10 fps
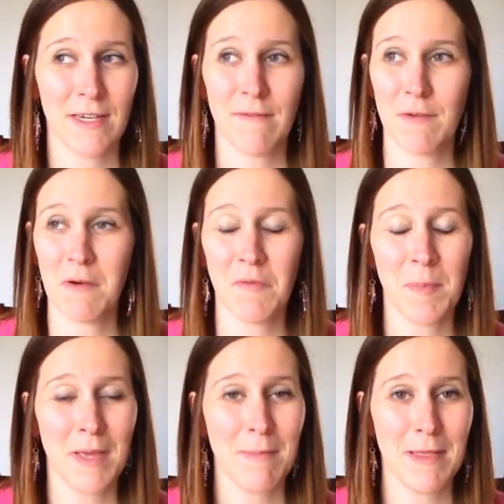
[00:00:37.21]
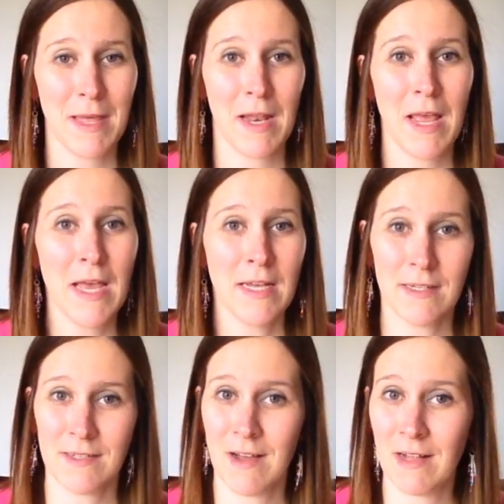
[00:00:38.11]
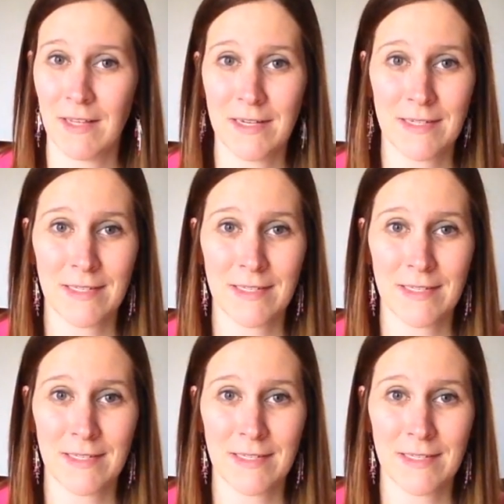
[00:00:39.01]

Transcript: And if you have a baby that does not like